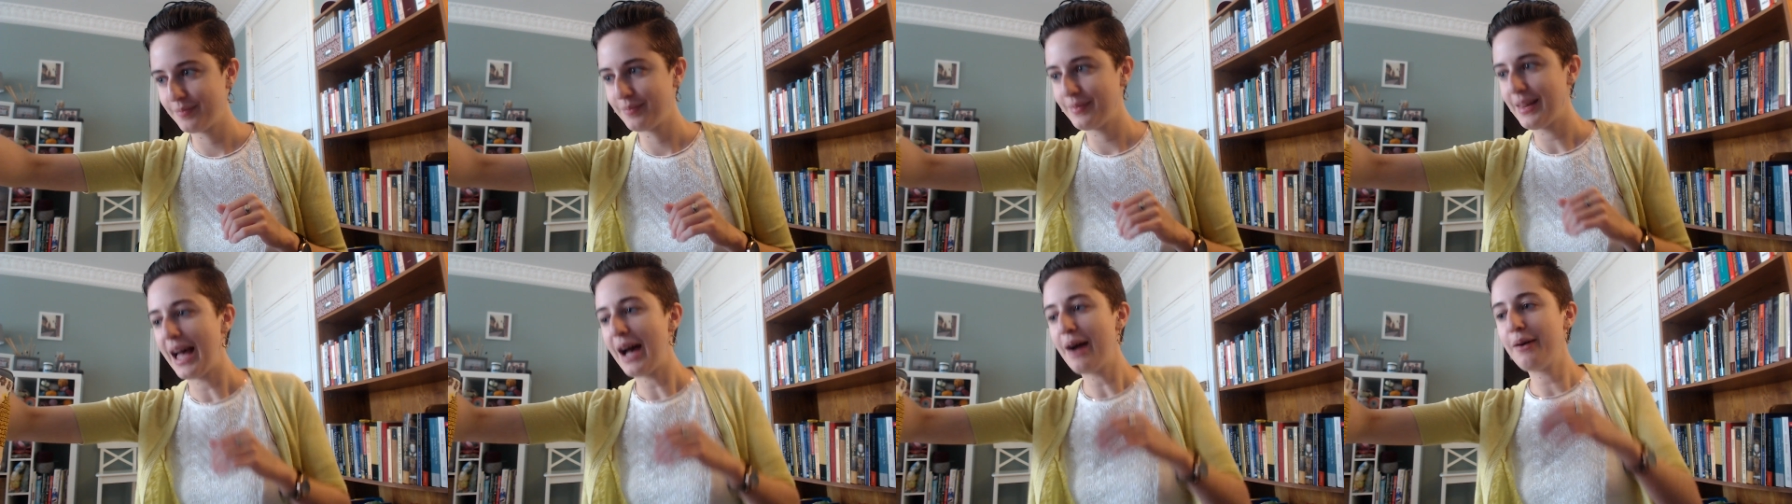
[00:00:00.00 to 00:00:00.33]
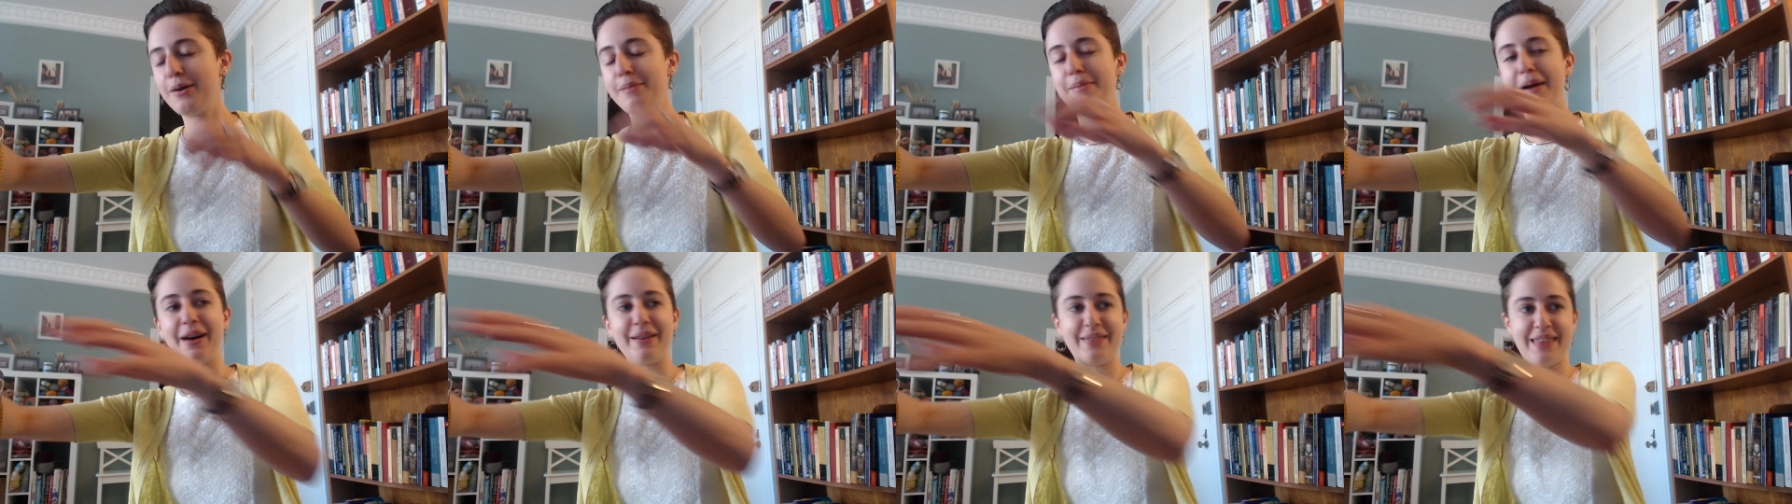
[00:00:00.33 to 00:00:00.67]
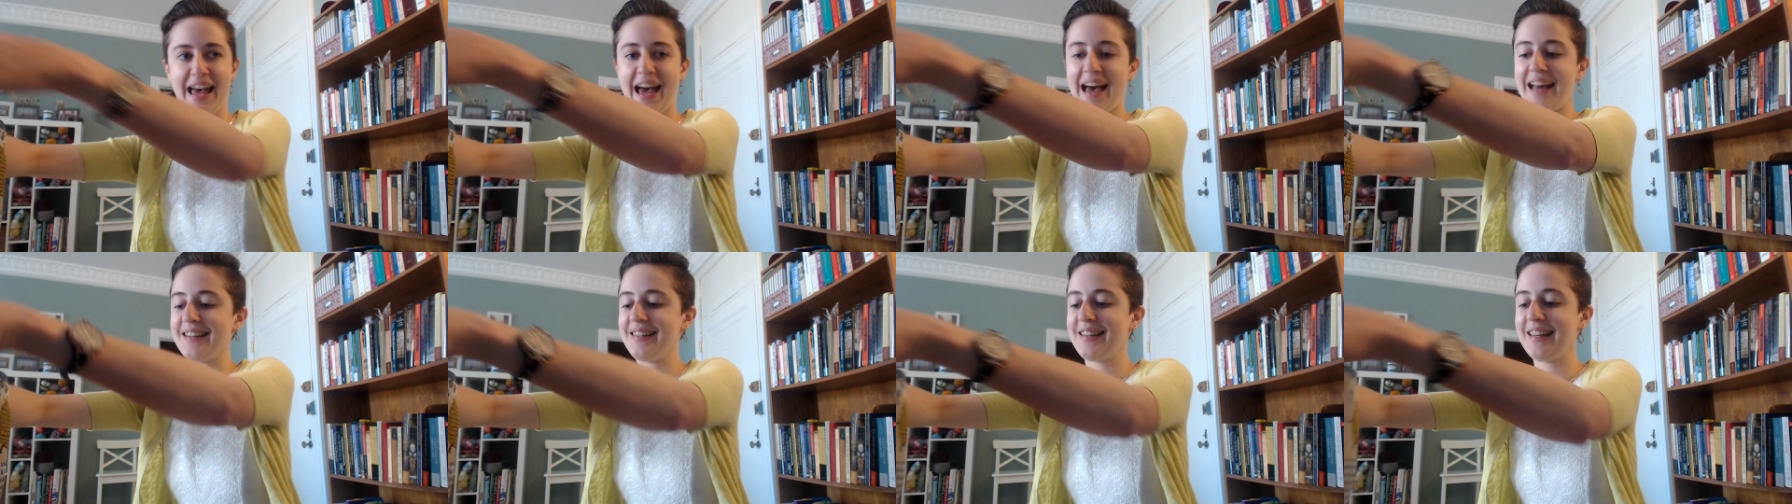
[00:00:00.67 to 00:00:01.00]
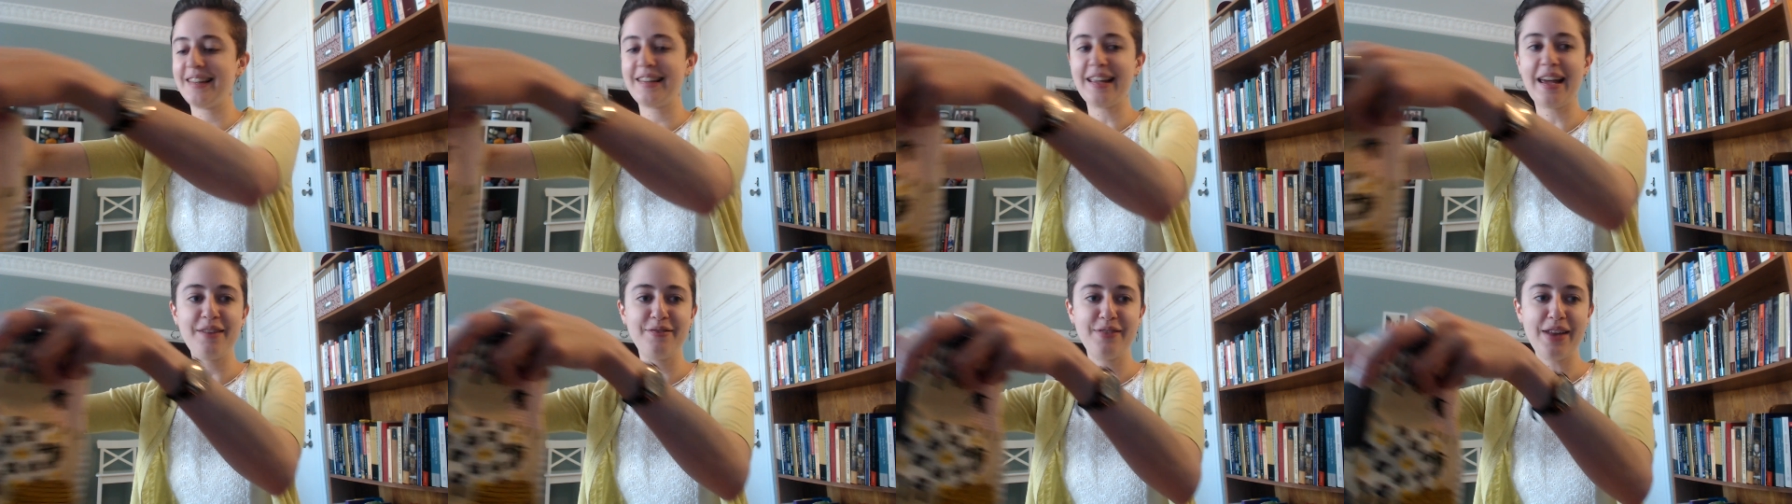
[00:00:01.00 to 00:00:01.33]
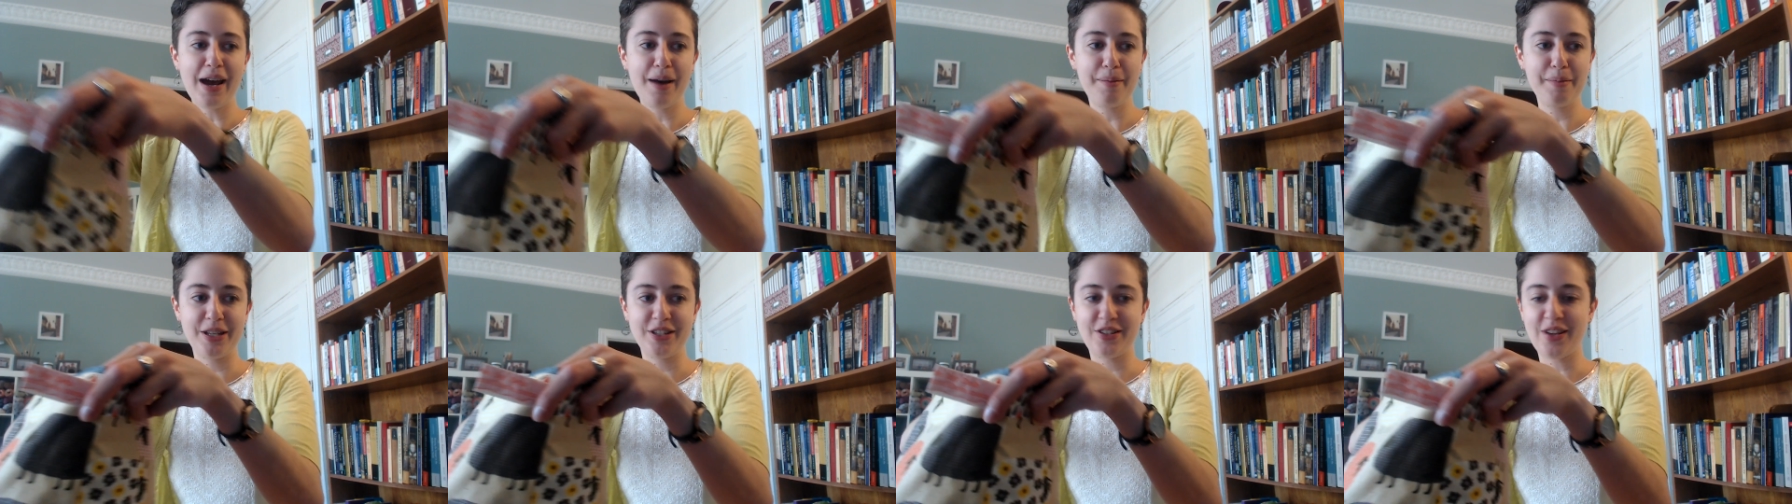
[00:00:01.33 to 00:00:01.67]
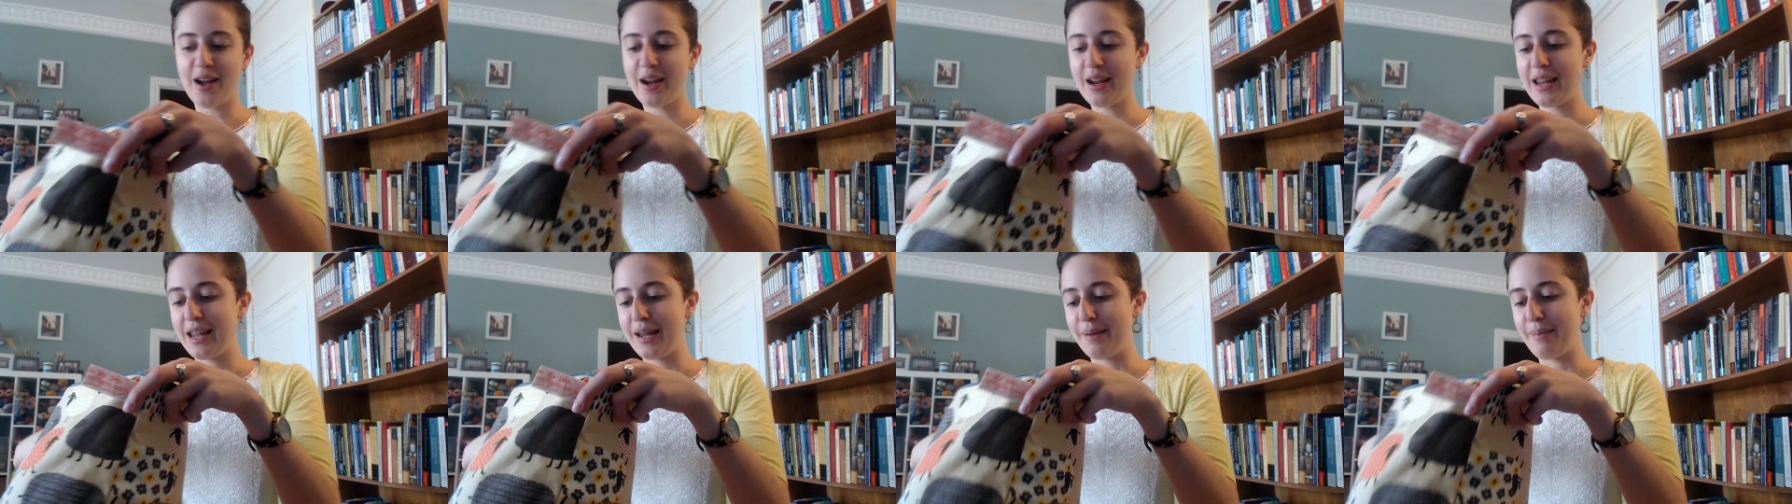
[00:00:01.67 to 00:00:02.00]
How about that? Since I've now been
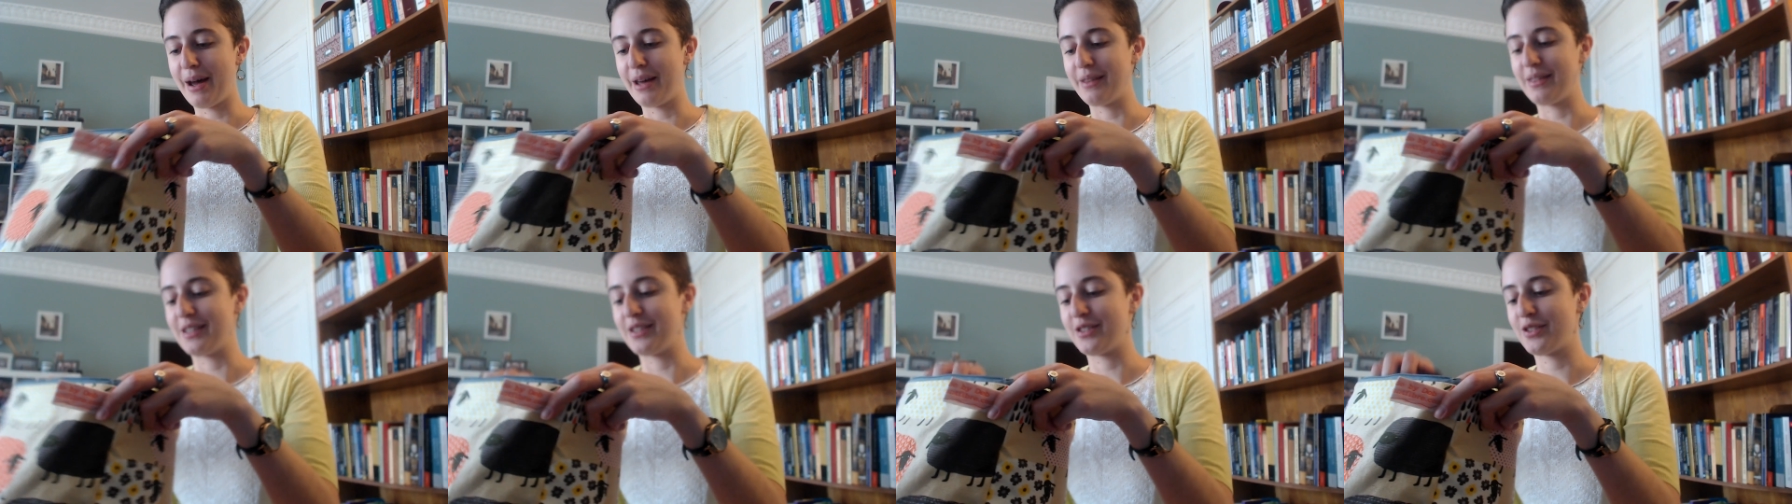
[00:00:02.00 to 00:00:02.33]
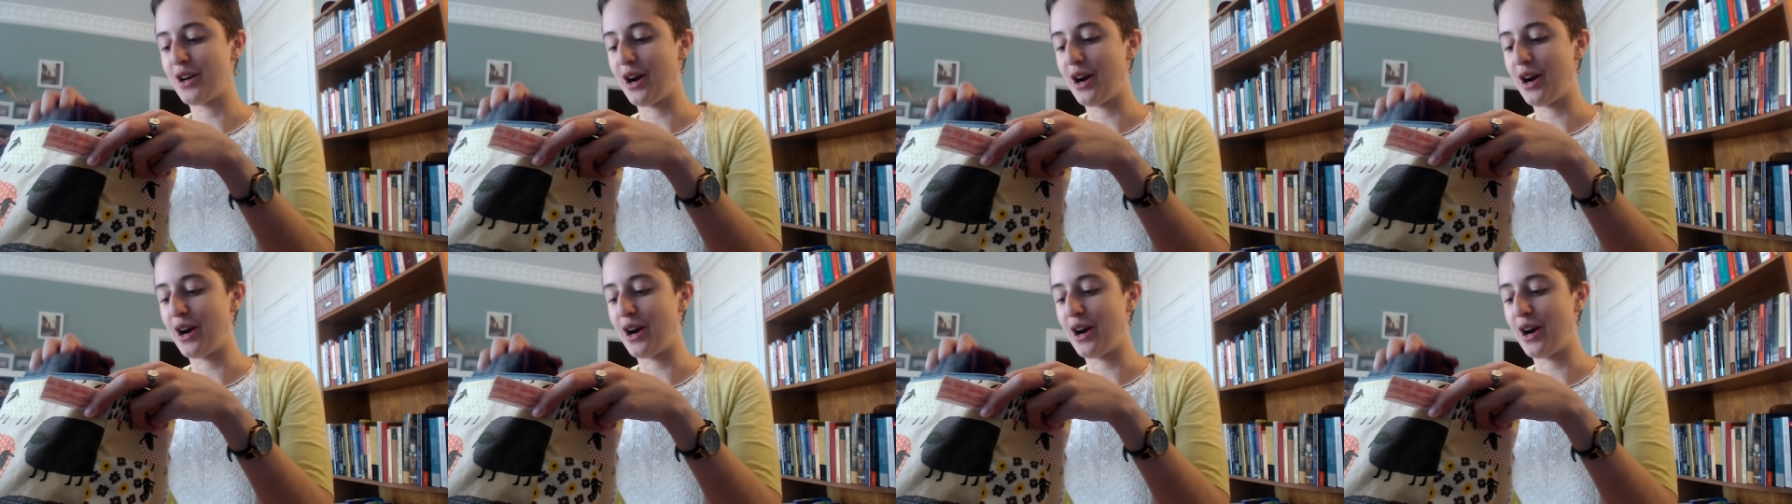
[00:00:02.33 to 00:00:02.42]
talking about this